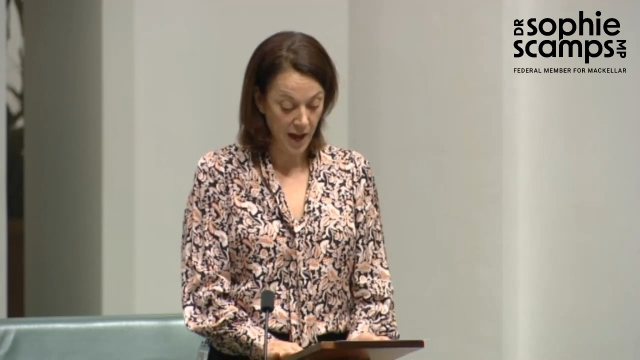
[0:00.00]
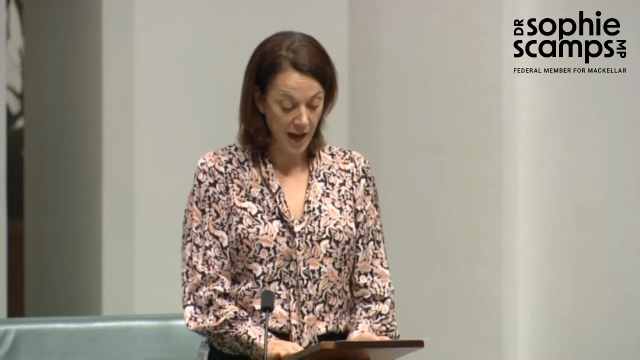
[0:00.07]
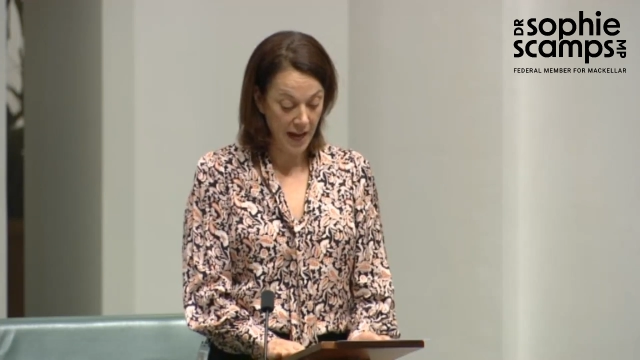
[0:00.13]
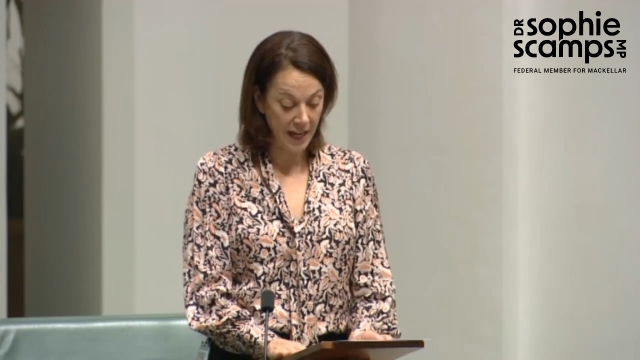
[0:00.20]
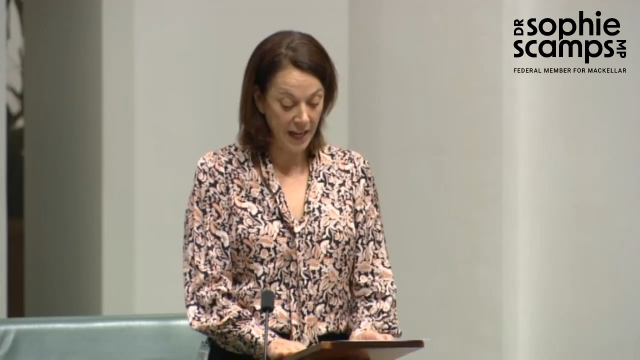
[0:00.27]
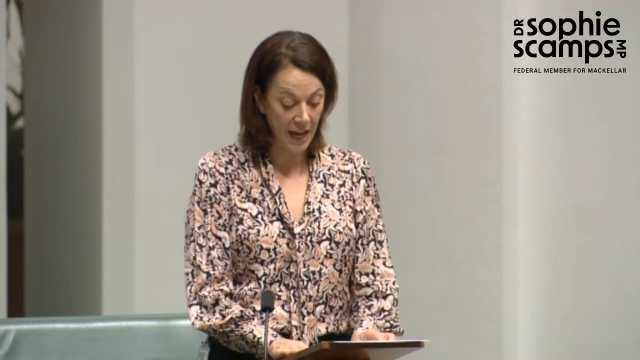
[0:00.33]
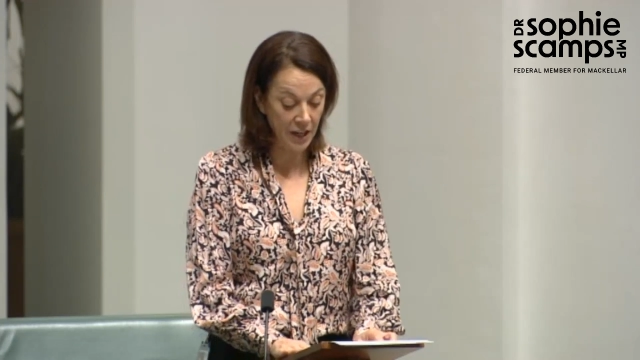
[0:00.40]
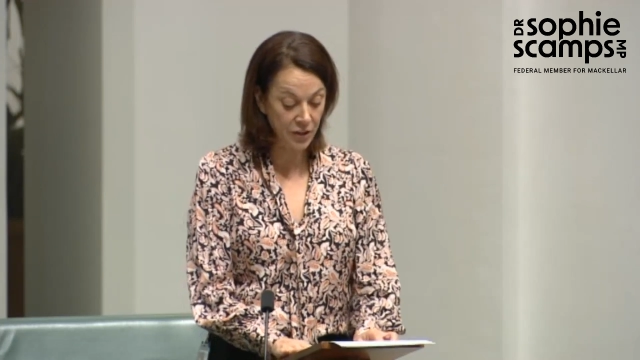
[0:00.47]
a
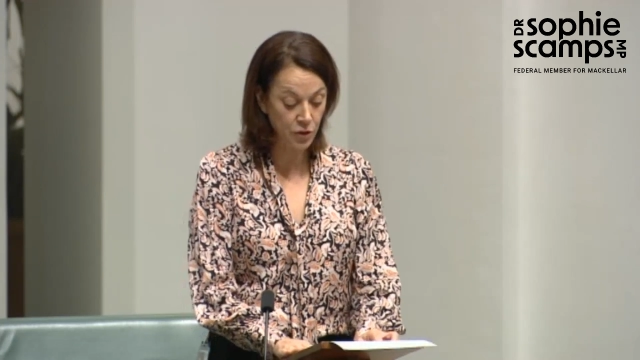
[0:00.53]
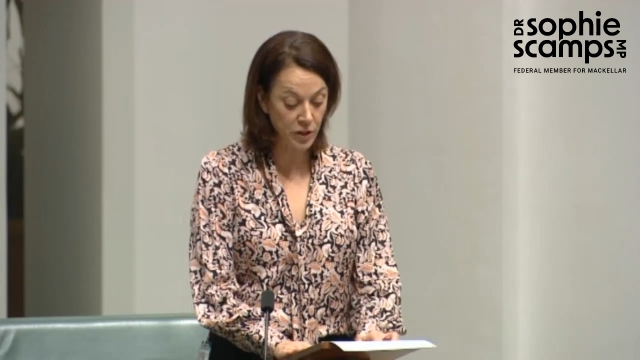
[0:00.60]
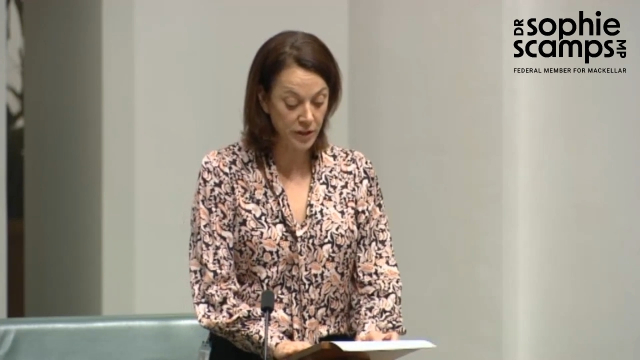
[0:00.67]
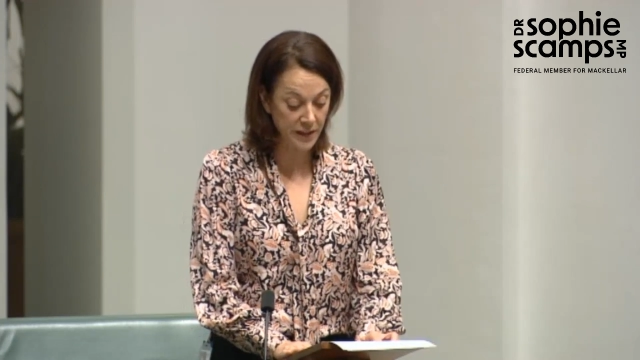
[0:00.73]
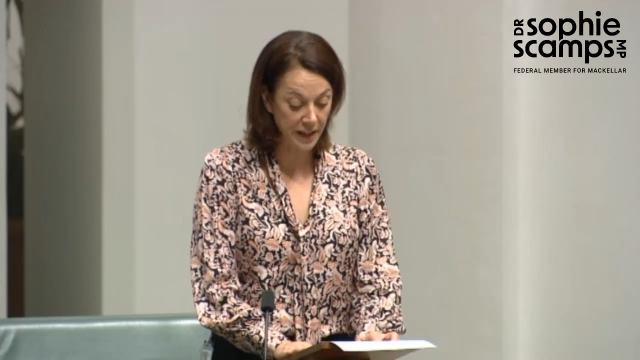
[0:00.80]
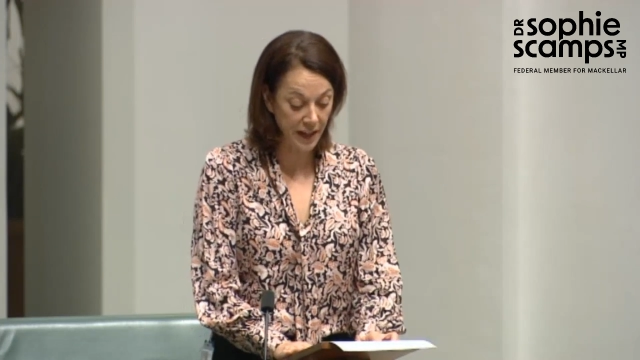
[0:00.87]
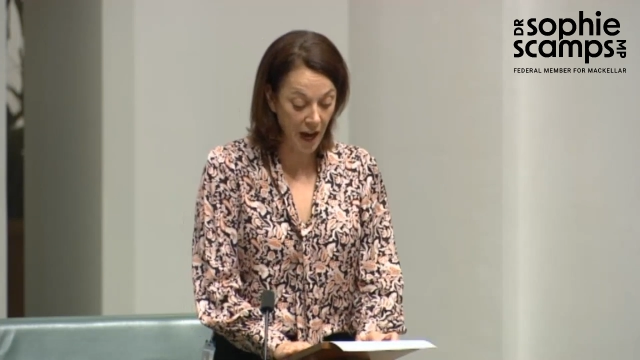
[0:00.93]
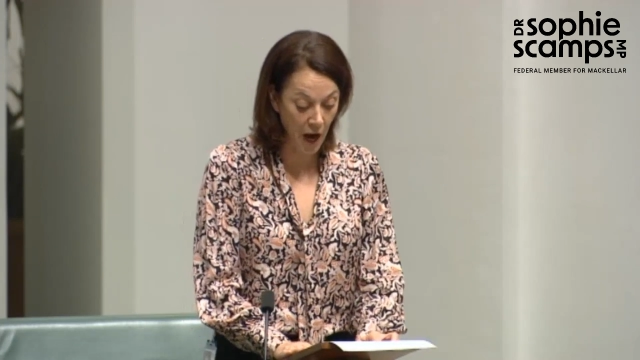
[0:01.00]
country
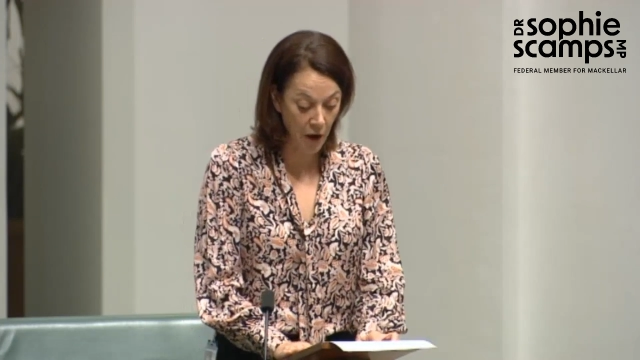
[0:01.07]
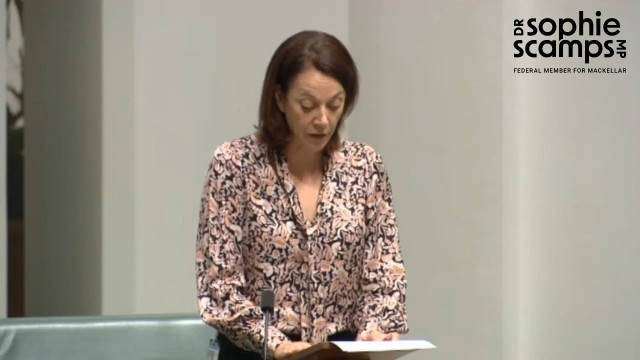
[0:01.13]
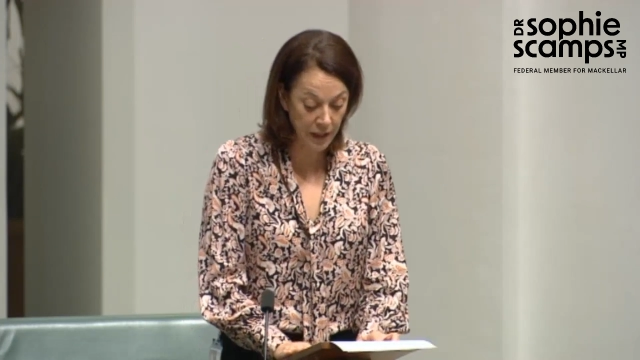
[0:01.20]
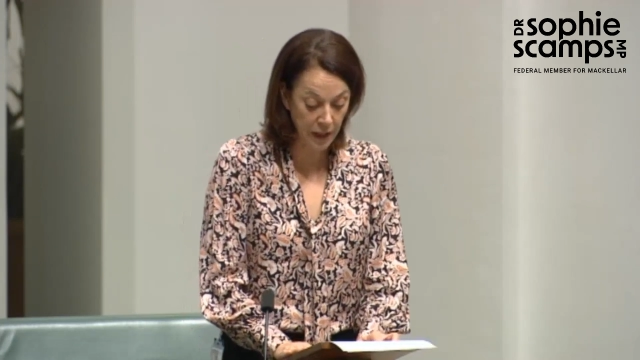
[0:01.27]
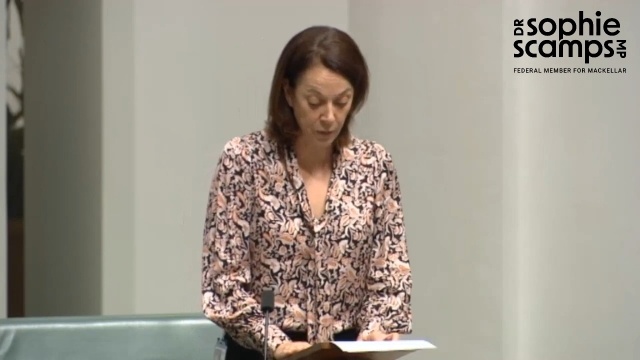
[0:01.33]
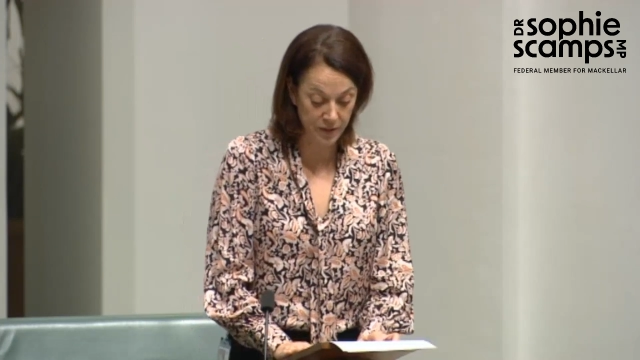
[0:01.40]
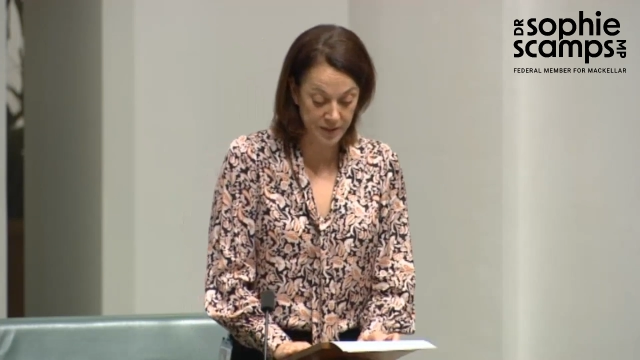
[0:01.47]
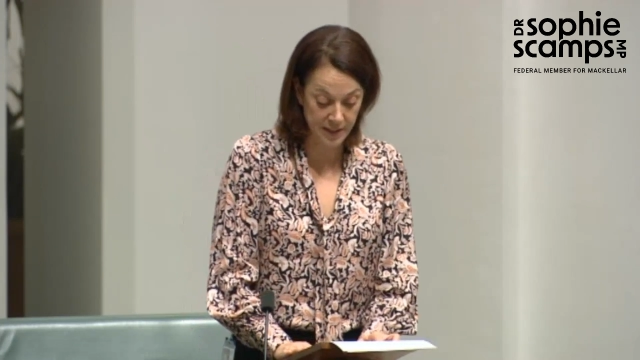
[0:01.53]
that
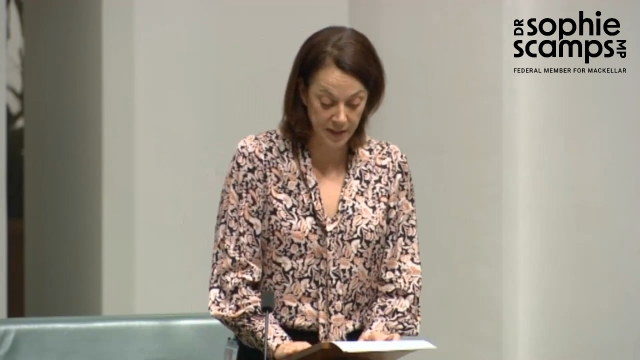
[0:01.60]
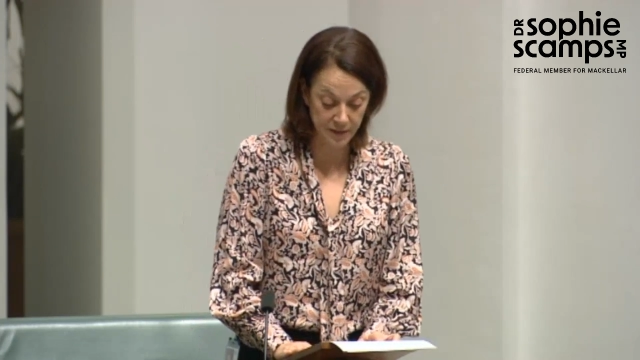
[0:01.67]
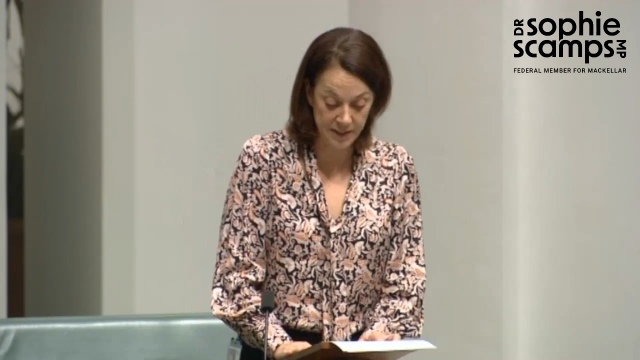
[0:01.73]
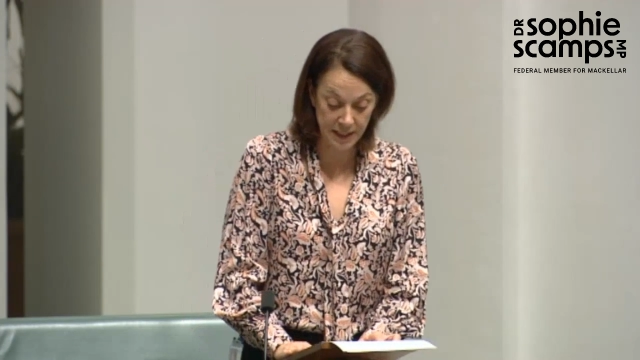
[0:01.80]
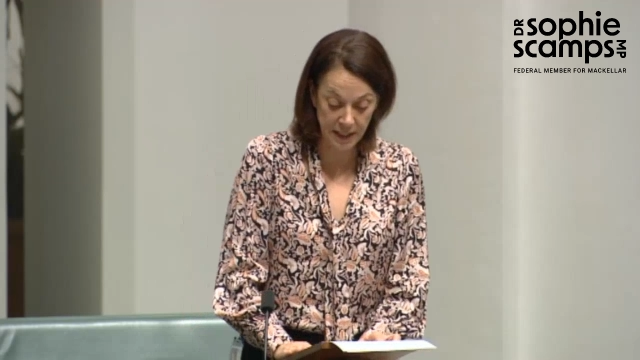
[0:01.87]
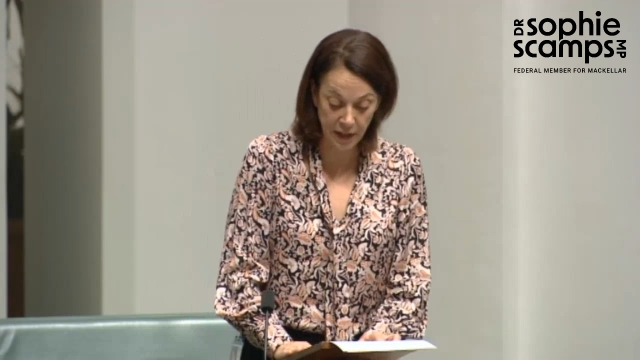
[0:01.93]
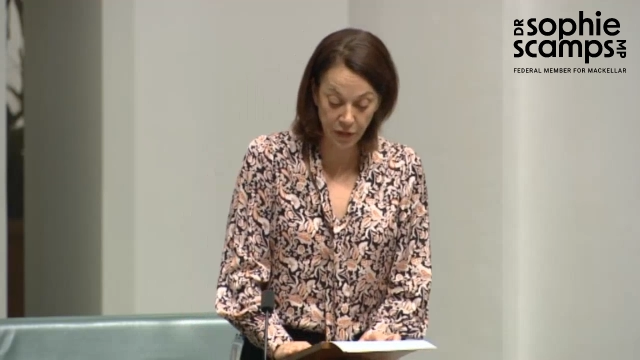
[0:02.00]
currently receives nearly